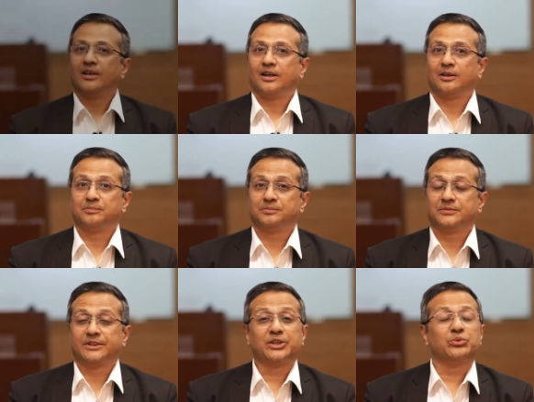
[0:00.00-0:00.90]
Uh,
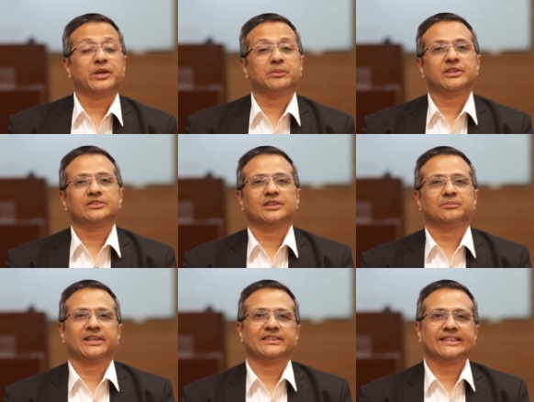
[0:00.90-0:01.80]
thank you very much and
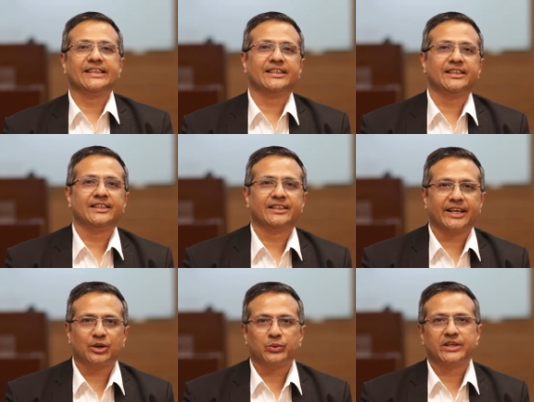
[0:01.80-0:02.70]
my three key
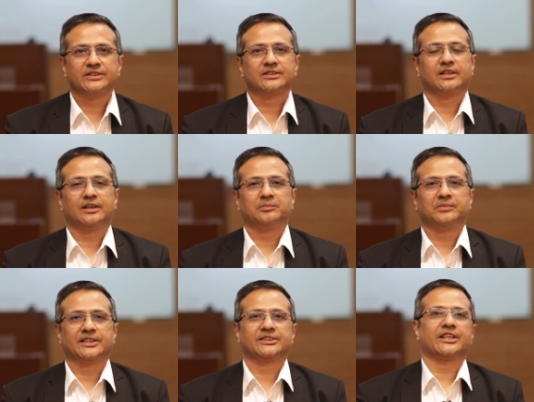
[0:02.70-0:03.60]
takeaways uh,
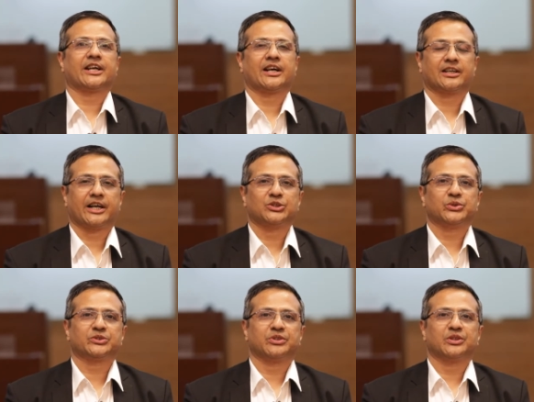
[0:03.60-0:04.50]
as I gra
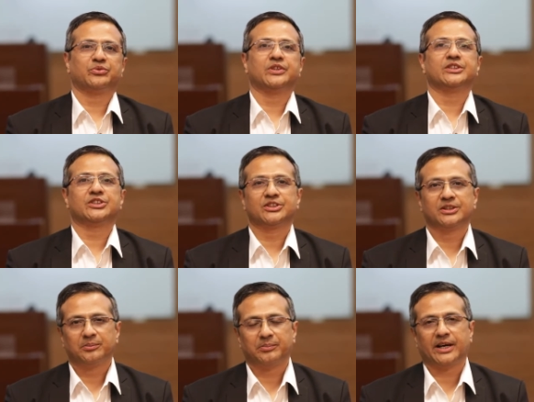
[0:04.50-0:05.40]
graduate from the first
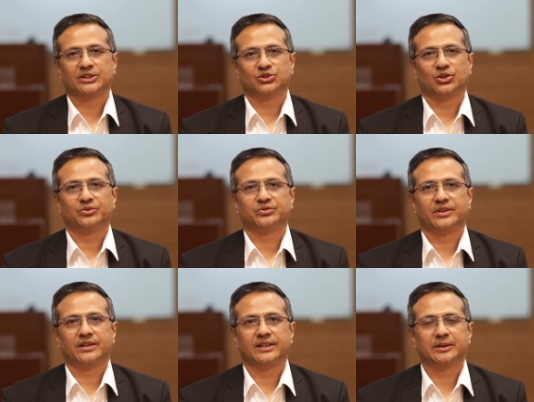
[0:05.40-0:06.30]
batch of uh,
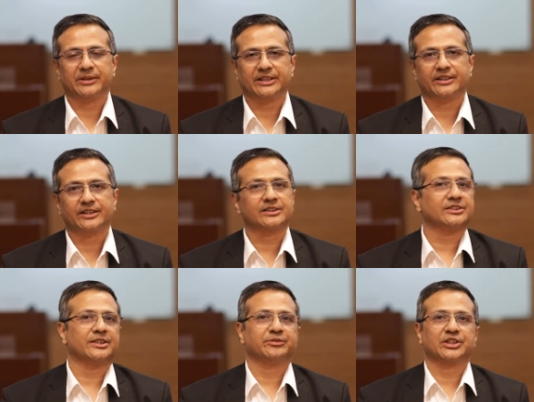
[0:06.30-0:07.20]
Independent Director
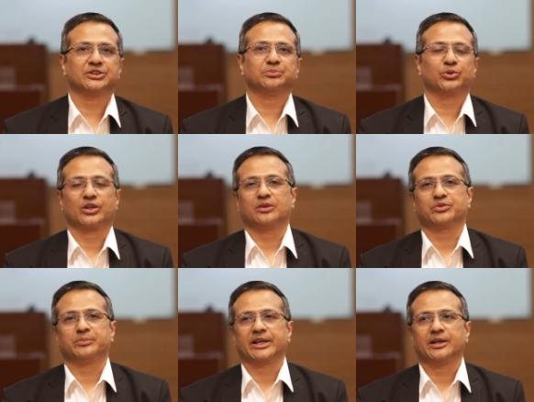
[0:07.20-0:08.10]
Certification Program
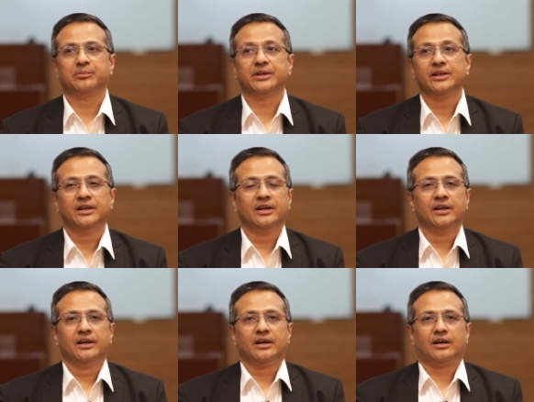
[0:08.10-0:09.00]
from IIMB.
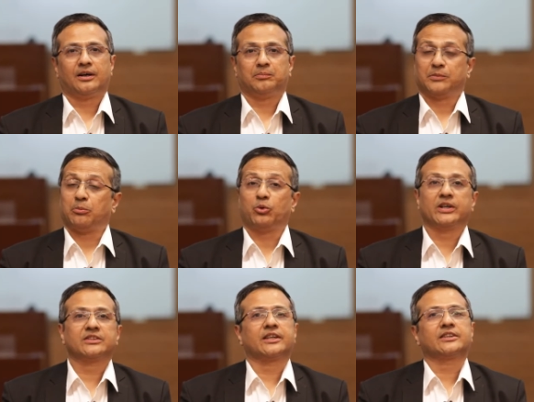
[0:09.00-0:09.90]
Uh, number
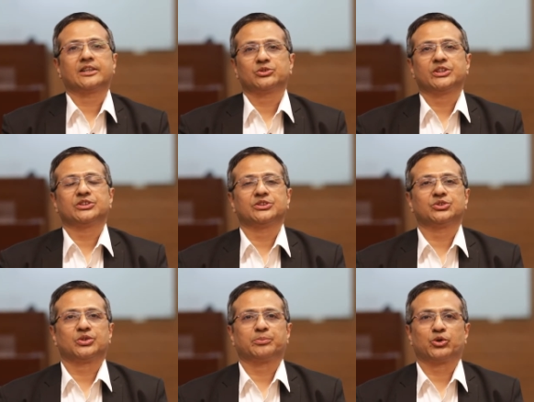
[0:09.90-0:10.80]
one, congratulations
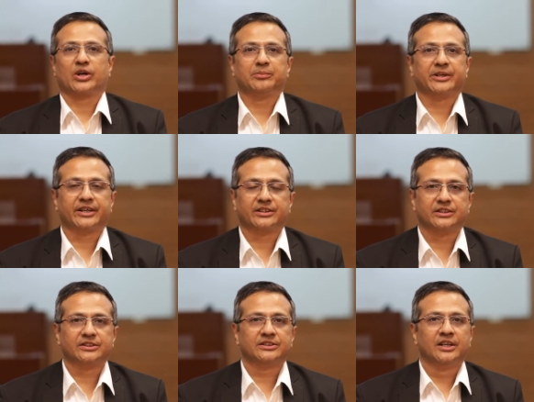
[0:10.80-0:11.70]
to the program
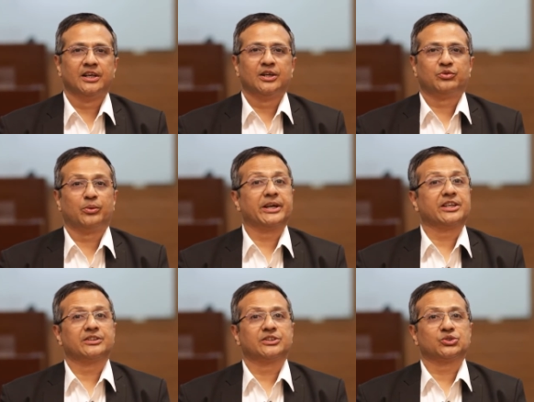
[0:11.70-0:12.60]
directors for
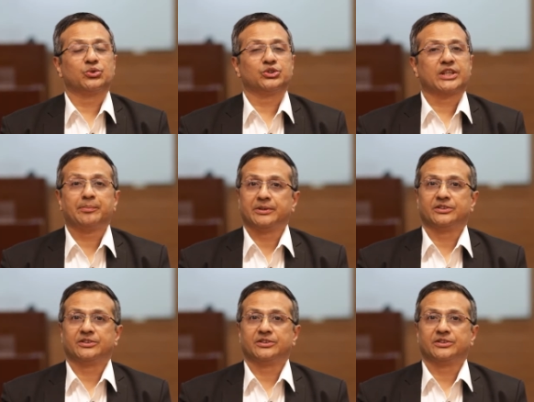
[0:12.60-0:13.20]
making this course happen.